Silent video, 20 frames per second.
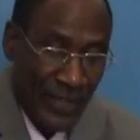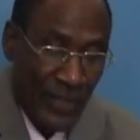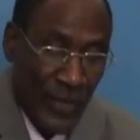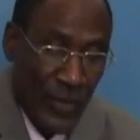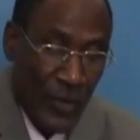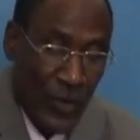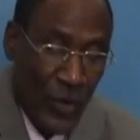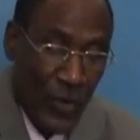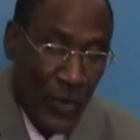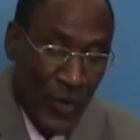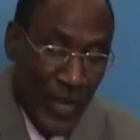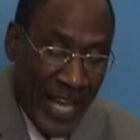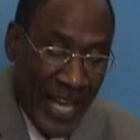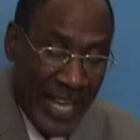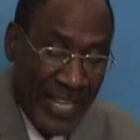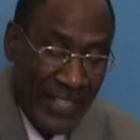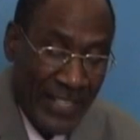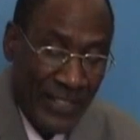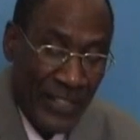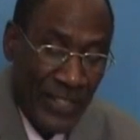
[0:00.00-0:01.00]

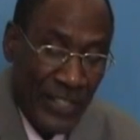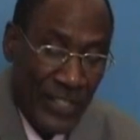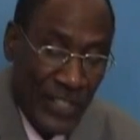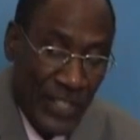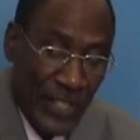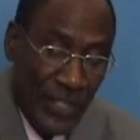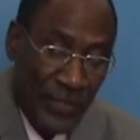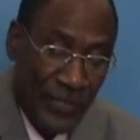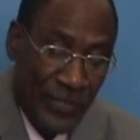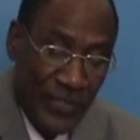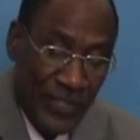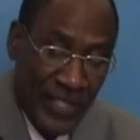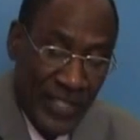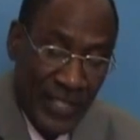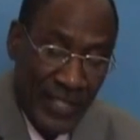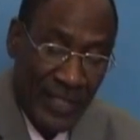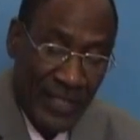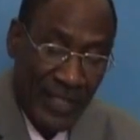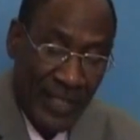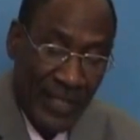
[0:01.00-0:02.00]
Recognize
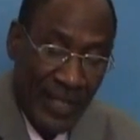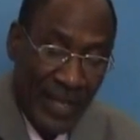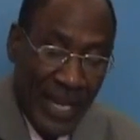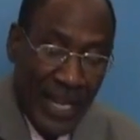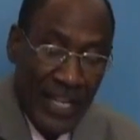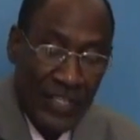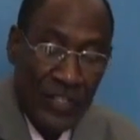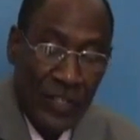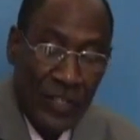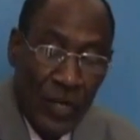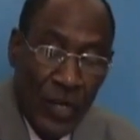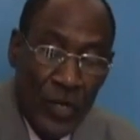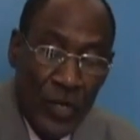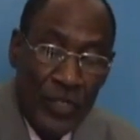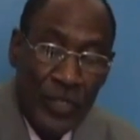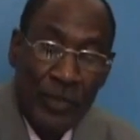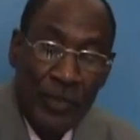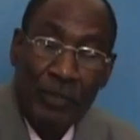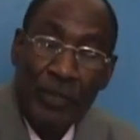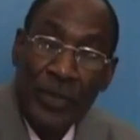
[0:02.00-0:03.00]
chiefs as
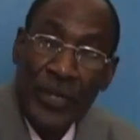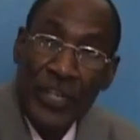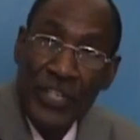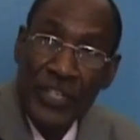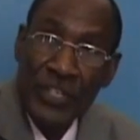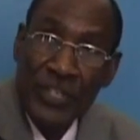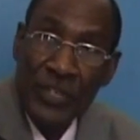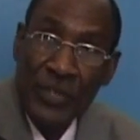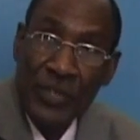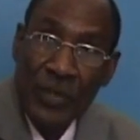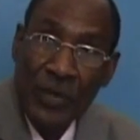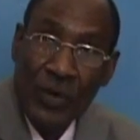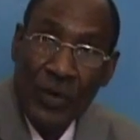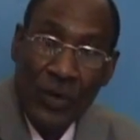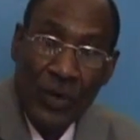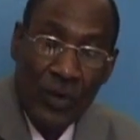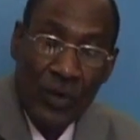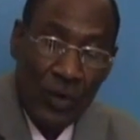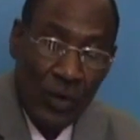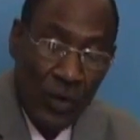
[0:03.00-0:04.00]
Lord Prince
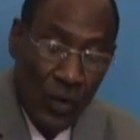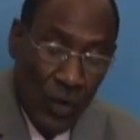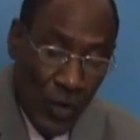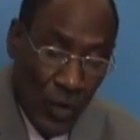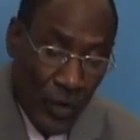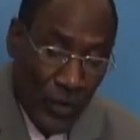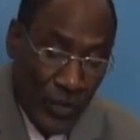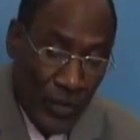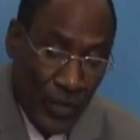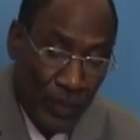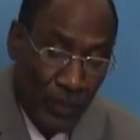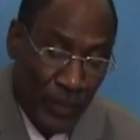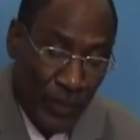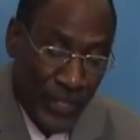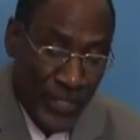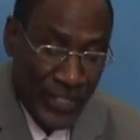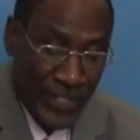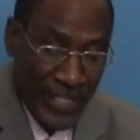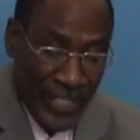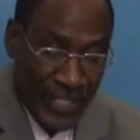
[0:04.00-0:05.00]
or Lord
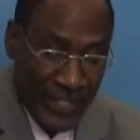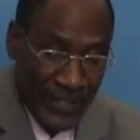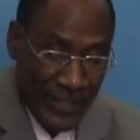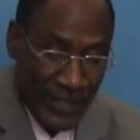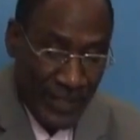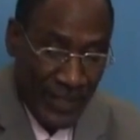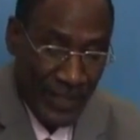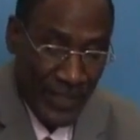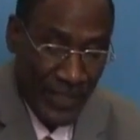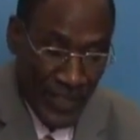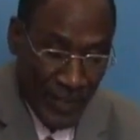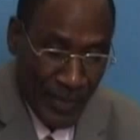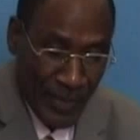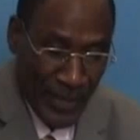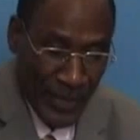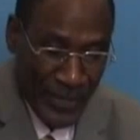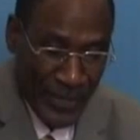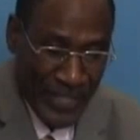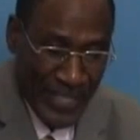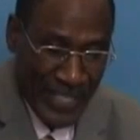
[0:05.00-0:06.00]
Princess in
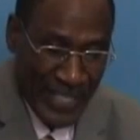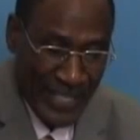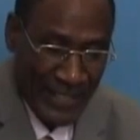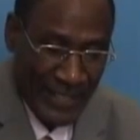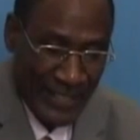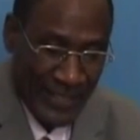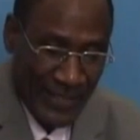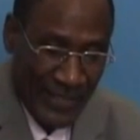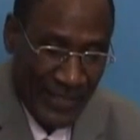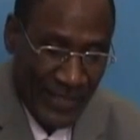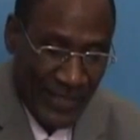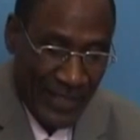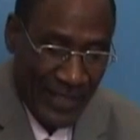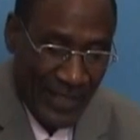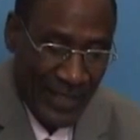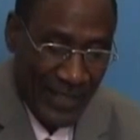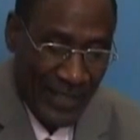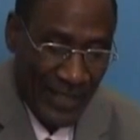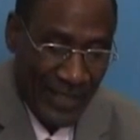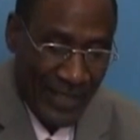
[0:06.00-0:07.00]
Barotseland.
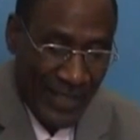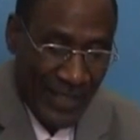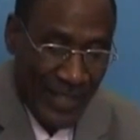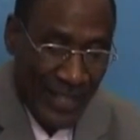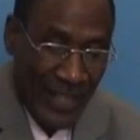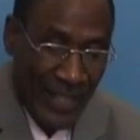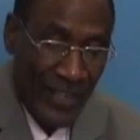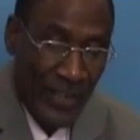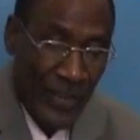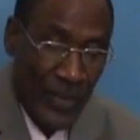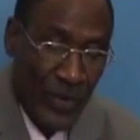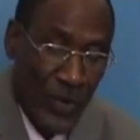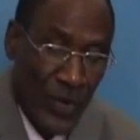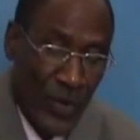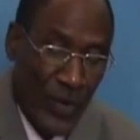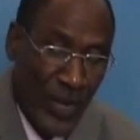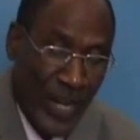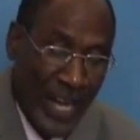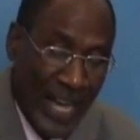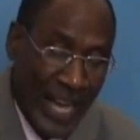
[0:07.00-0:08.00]

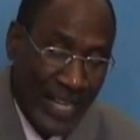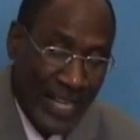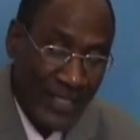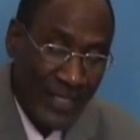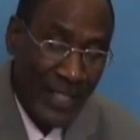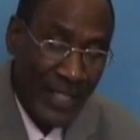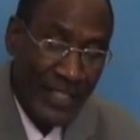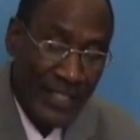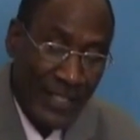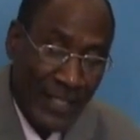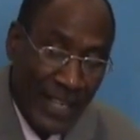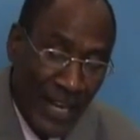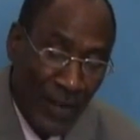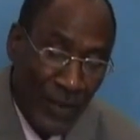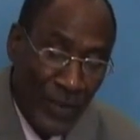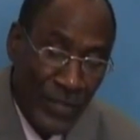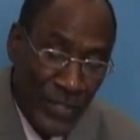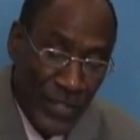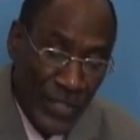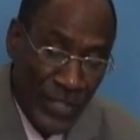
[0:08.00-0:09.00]
Recognize the
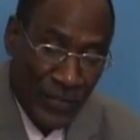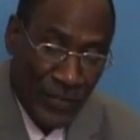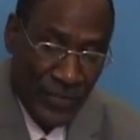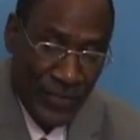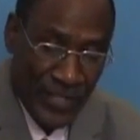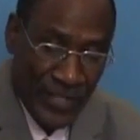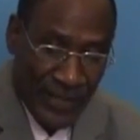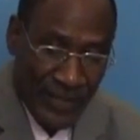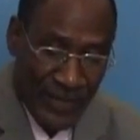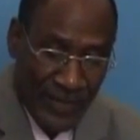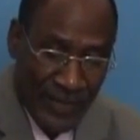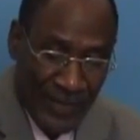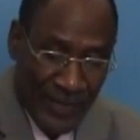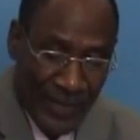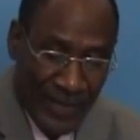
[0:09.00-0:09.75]
Silalo chiefs.